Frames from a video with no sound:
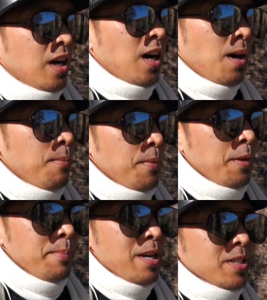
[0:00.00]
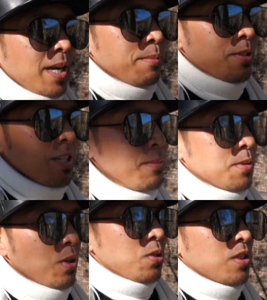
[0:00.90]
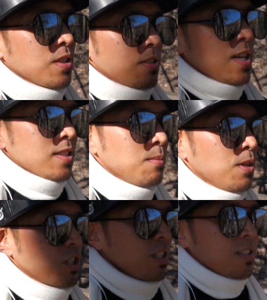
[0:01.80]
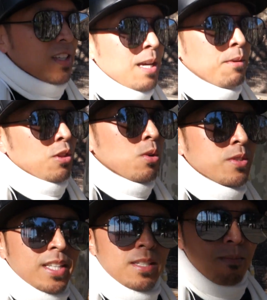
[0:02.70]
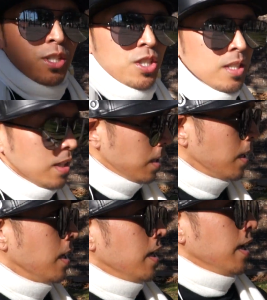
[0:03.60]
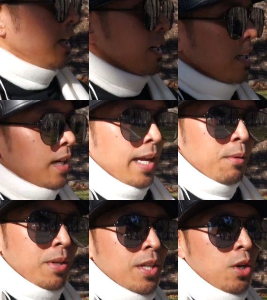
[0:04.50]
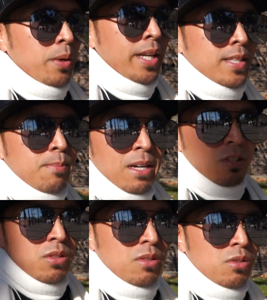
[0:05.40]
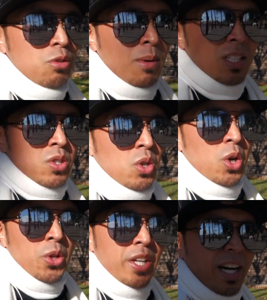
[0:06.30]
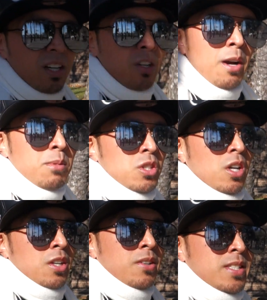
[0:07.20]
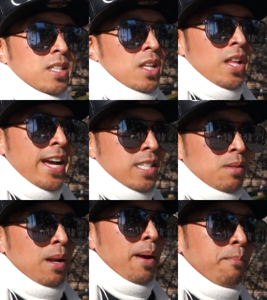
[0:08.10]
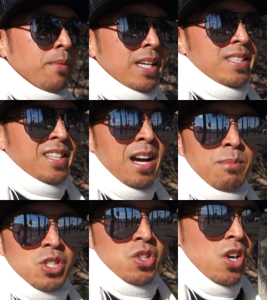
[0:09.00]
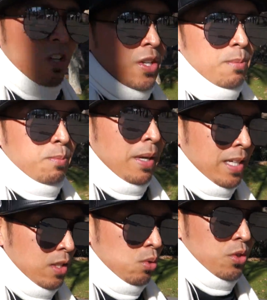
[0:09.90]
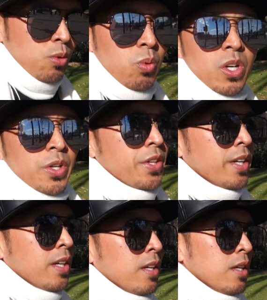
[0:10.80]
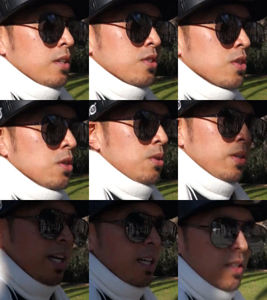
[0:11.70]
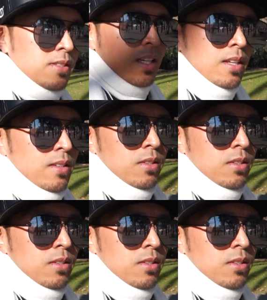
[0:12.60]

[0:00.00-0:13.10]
Um, the Maritime Museum is hosting this exhibition. It's the Game of Thrones exhibition. And uh, yeah, we're gonna go in. It's about two months old. I don't know how much longer it's gonna last. Uh, I'm guessing not much longer. Probably gonna tour the world. So yeah, let's see.